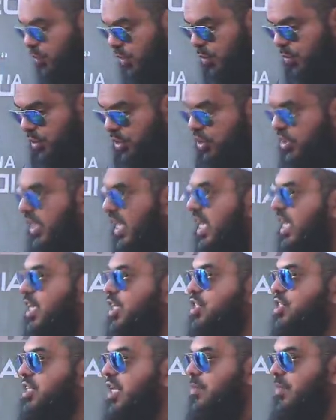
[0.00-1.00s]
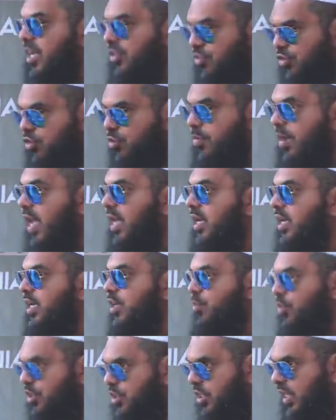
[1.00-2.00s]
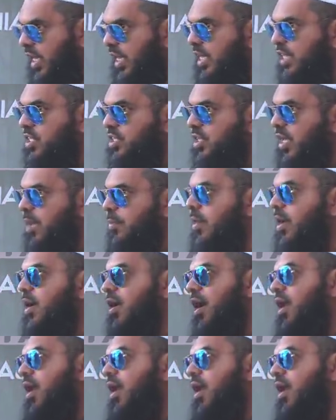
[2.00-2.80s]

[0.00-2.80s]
We would change them as humanity would change them.